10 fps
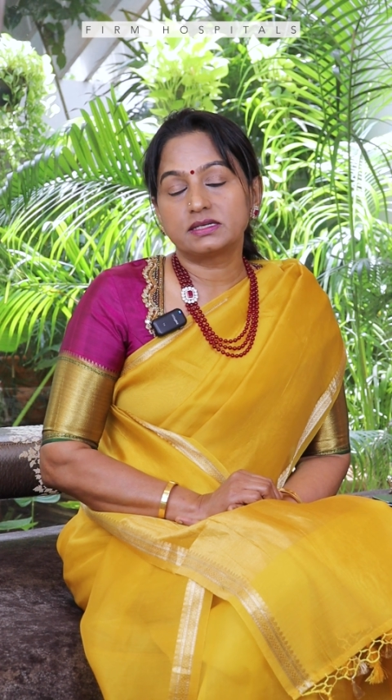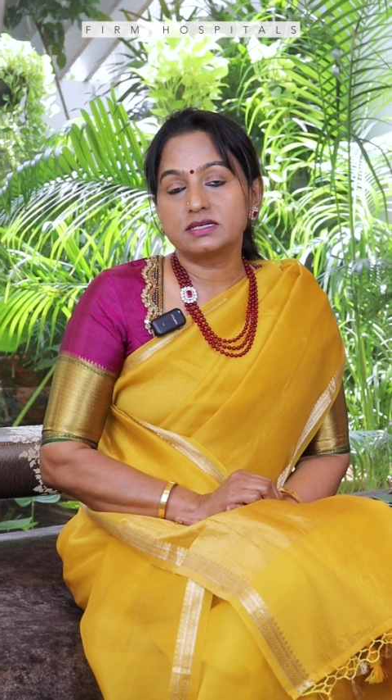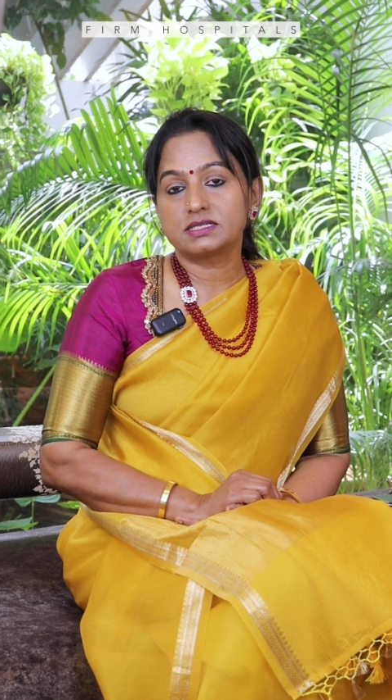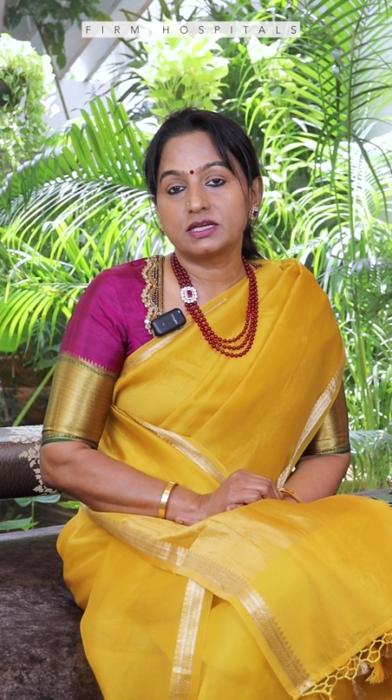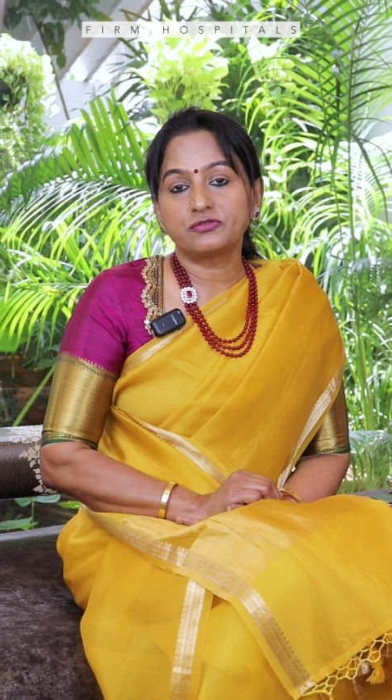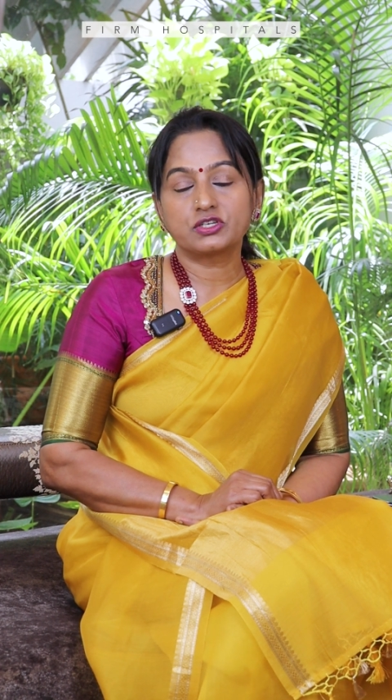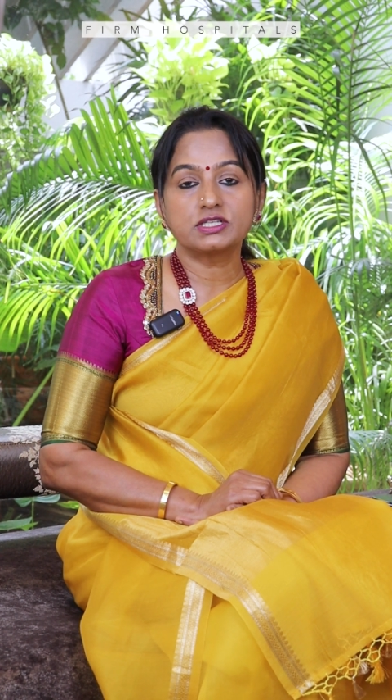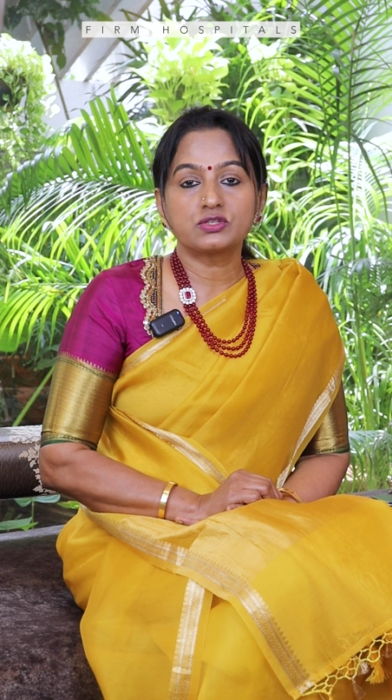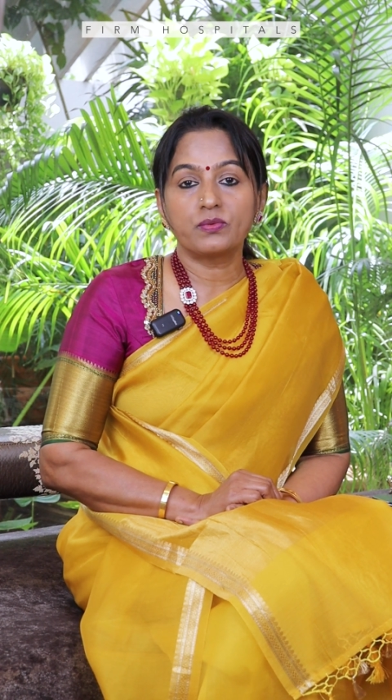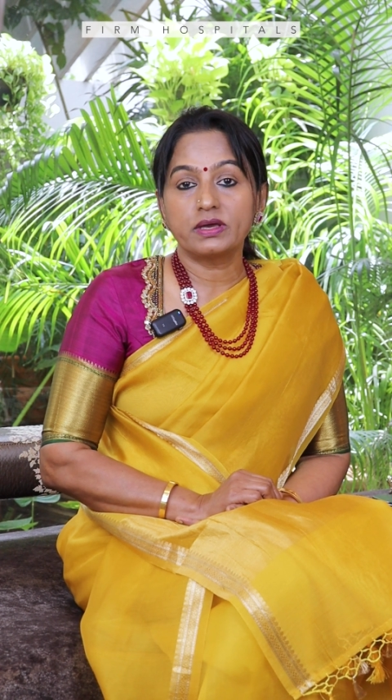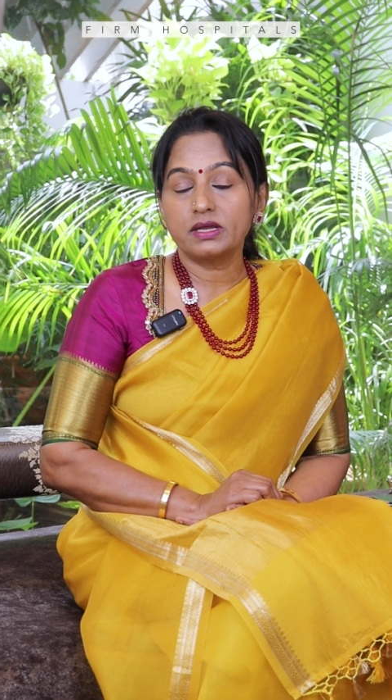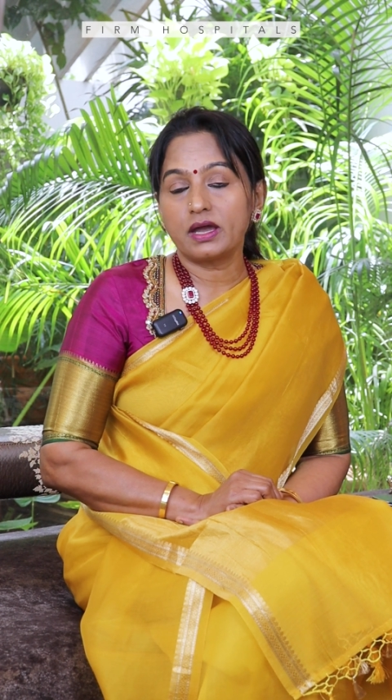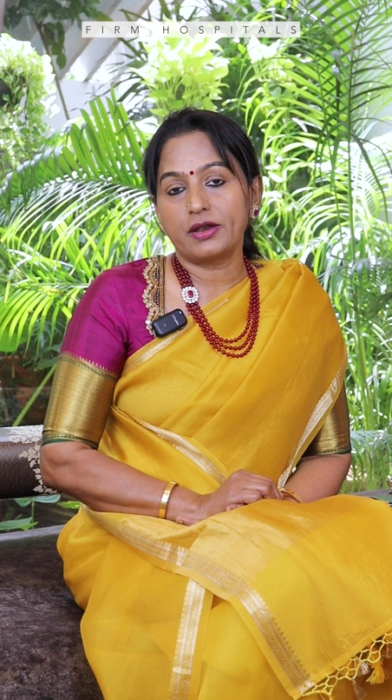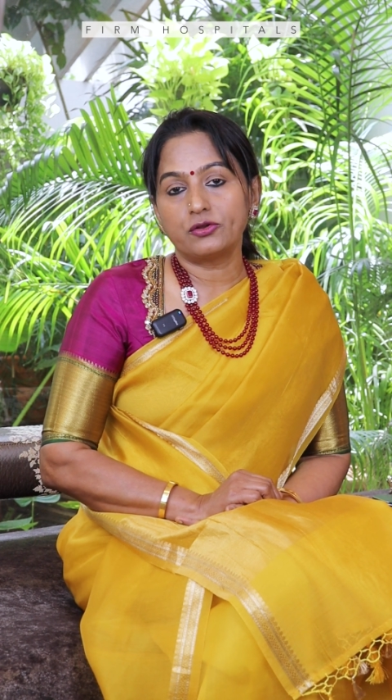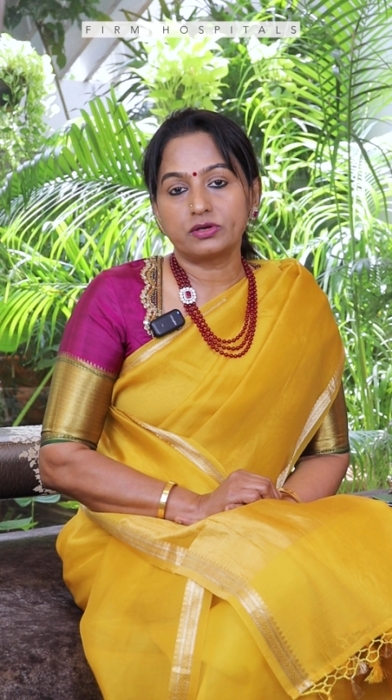that is if she is
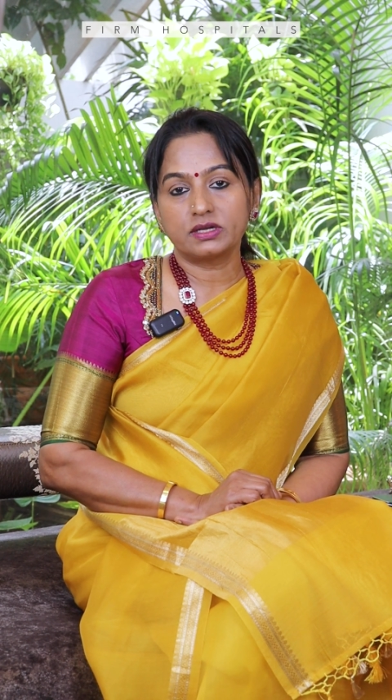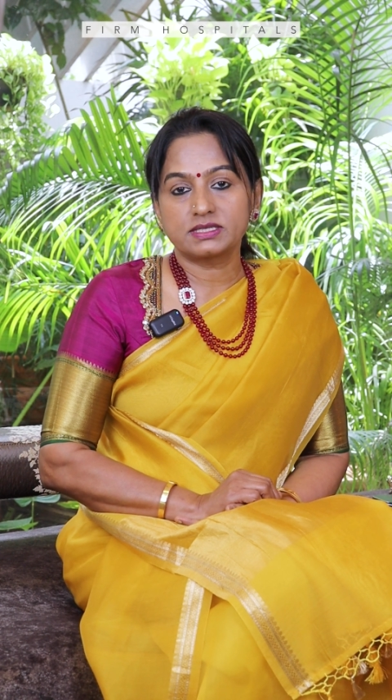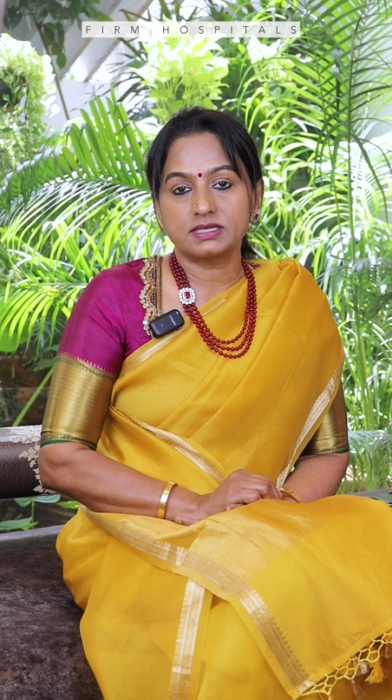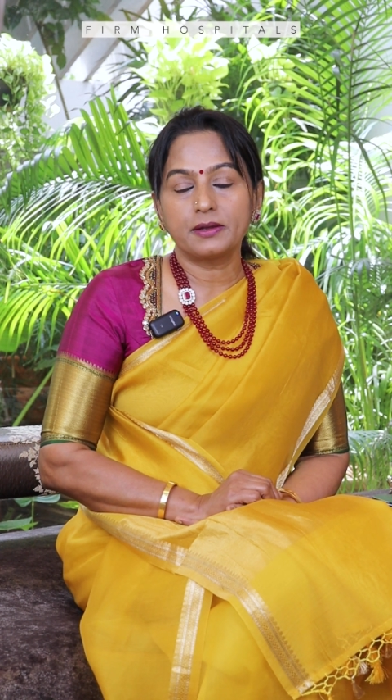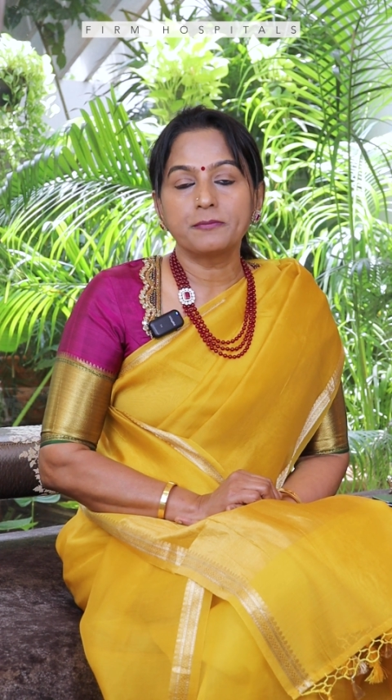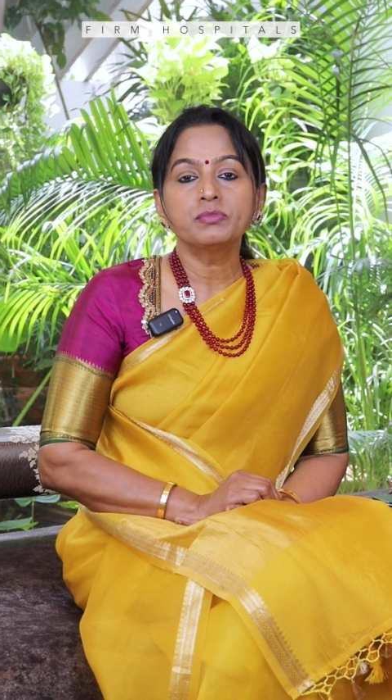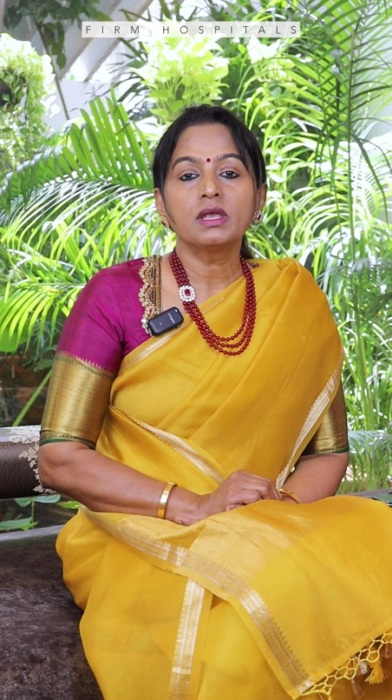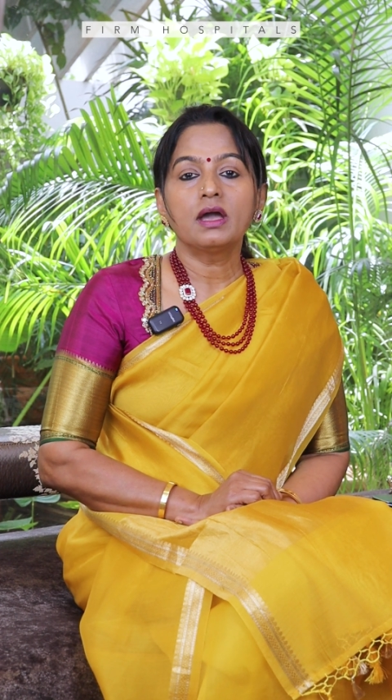very anorexic,